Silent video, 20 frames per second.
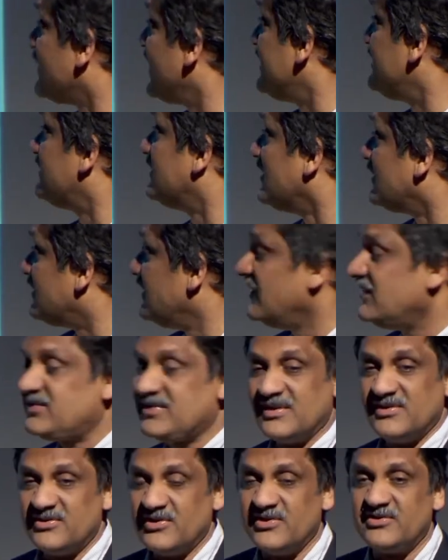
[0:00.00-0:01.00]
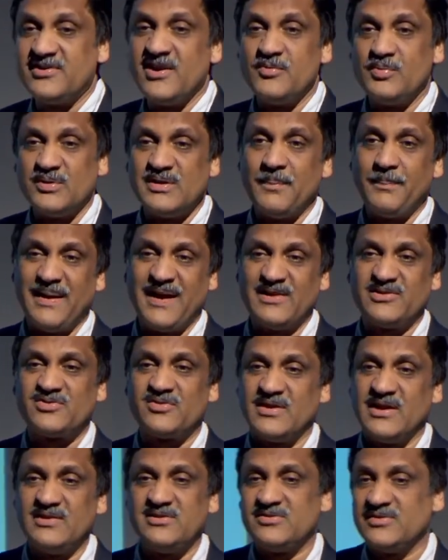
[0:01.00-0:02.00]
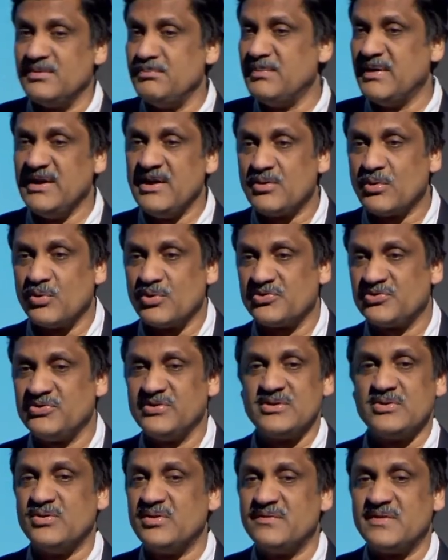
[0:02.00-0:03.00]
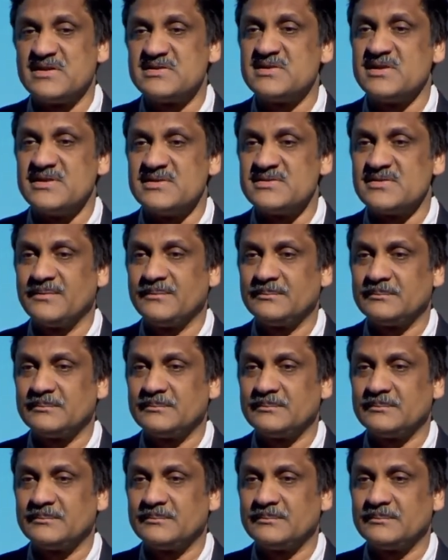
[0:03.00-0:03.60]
rate certainly is consistent with the pass rates in many courses at universities.